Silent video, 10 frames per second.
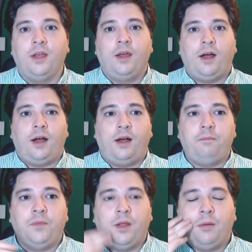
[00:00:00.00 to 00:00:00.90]

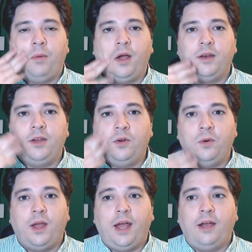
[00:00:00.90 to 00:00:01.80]
But
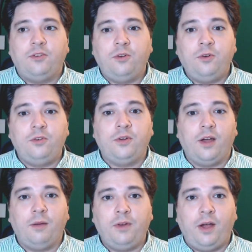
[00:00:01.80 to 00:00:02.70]
as soon as you
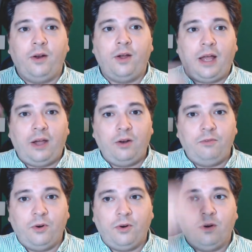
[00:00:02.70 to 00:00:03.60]
come down out of
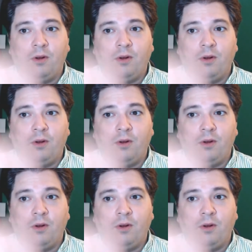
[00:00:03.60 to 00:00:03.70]
your